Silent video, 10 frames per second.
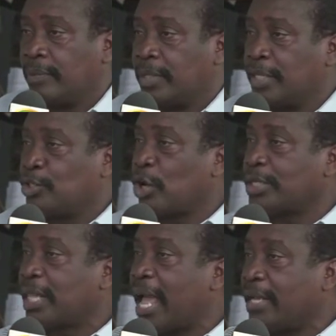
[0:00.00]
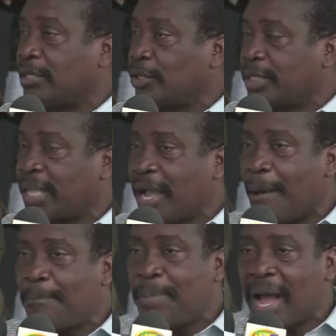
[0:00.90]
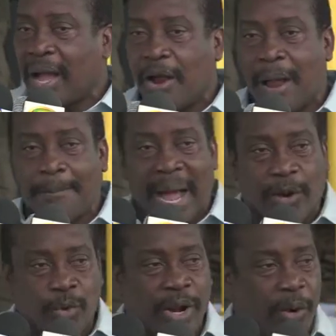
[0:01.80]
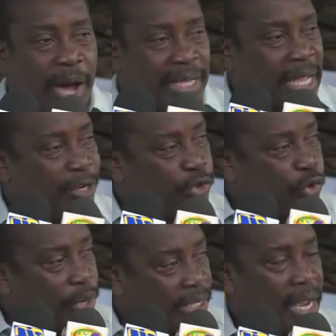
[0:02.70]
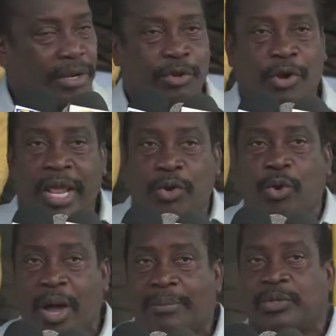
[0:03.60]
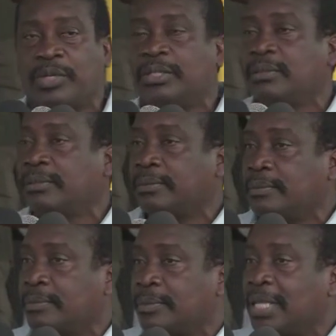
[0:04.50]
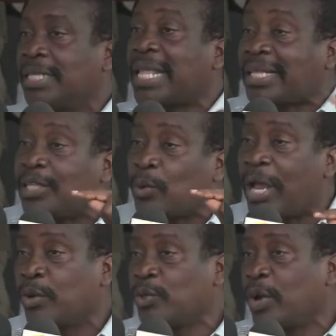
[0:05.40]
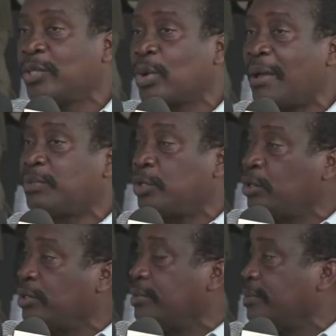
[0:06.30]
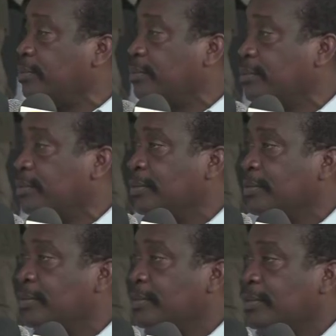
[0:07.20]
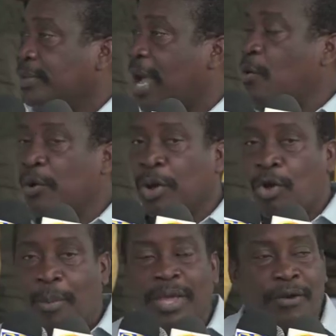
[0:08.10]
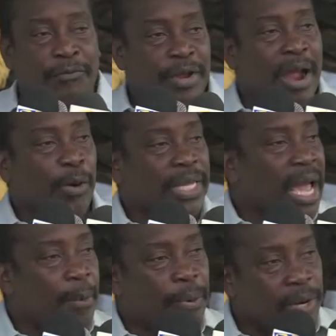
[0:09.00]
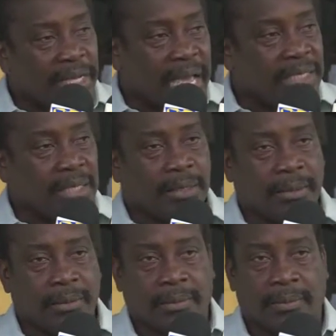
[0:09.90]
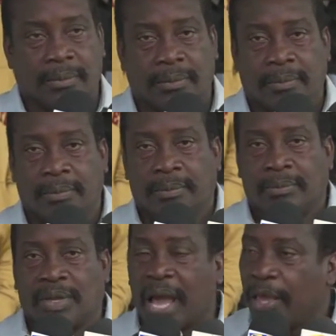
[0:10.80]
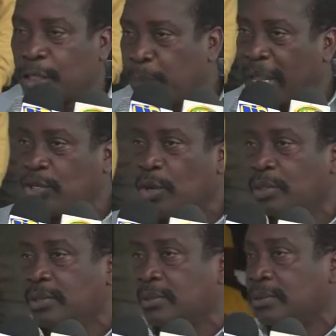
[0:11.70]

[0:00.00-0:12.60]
It's just like you take a bag or a balloon of water and throw it on the ground and you know what happened to it. That is what is going to happen to you. And when we come at your funeral, we can't pull the casket because you splash out.